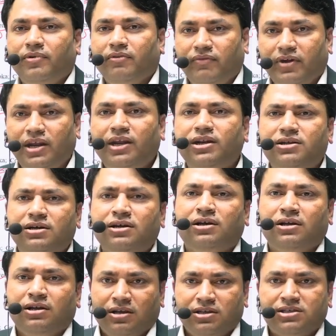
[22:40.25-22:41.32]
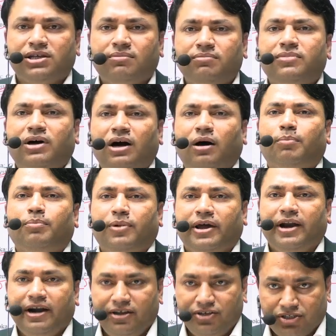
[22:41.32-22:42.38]
need some
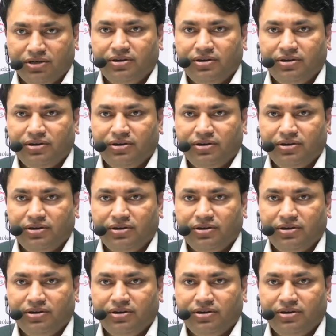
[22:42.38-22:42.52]
upgradation,